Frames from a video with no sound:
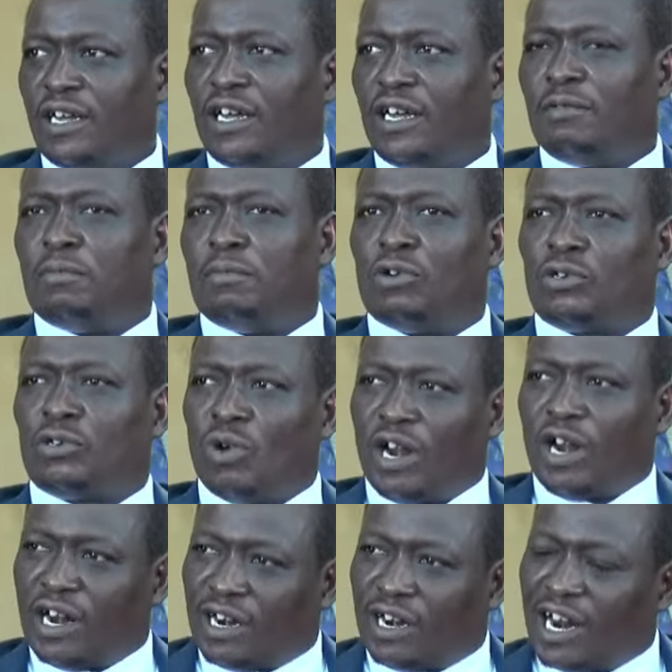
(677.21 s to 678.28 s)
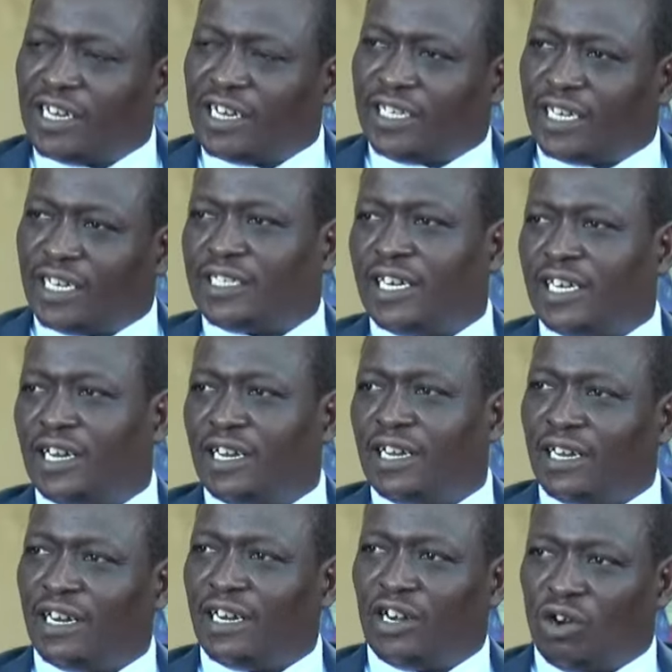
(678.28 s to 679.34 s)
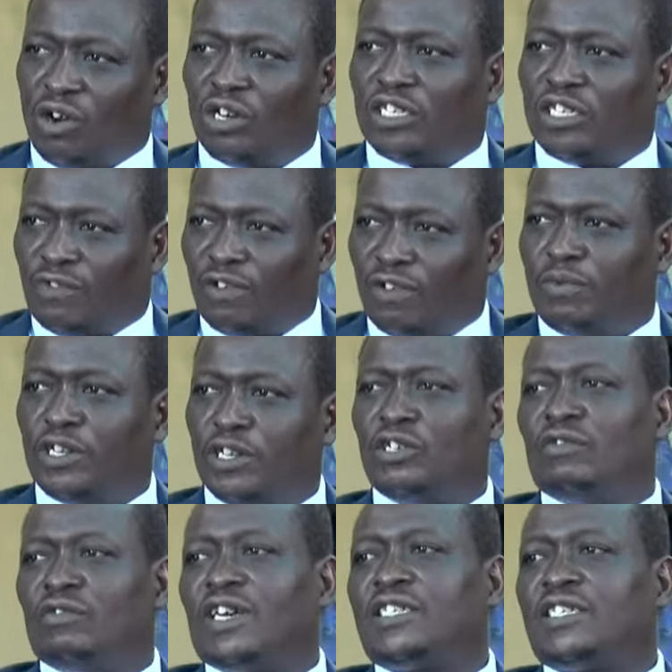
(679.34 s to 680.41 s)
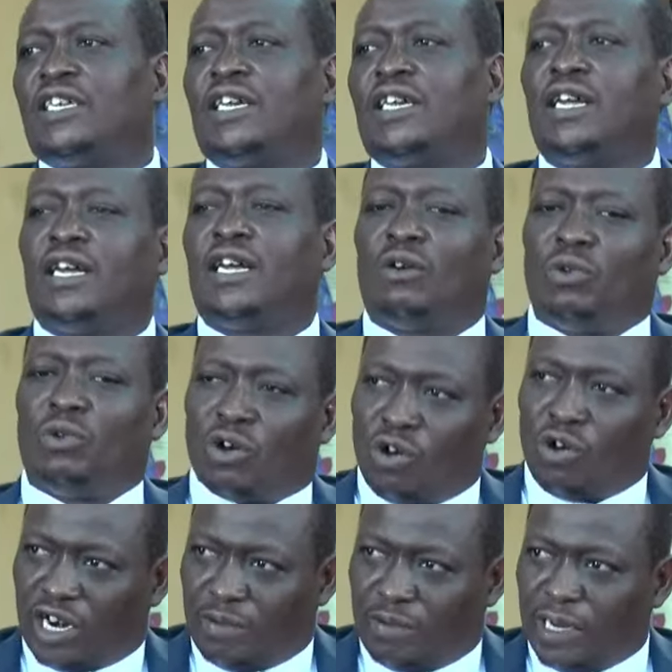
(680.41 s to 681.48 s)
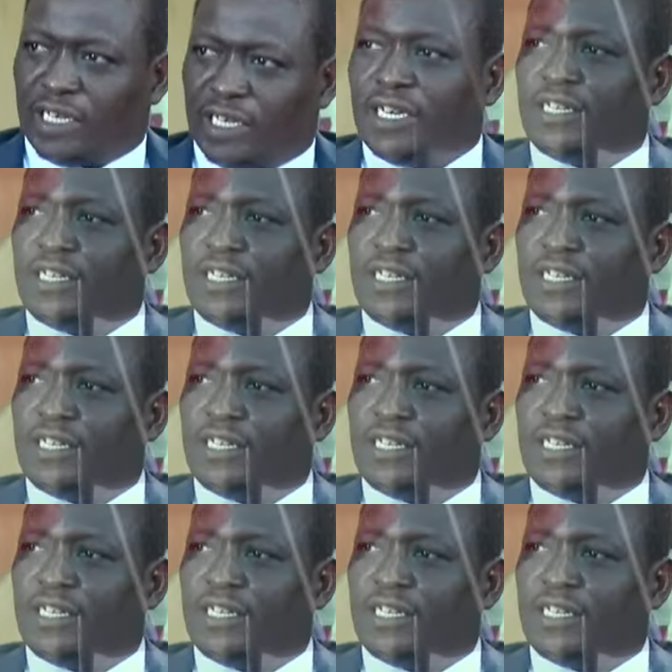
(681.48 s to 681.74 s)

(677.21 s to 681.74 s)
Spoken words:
about 160 dons from this university. We congregated.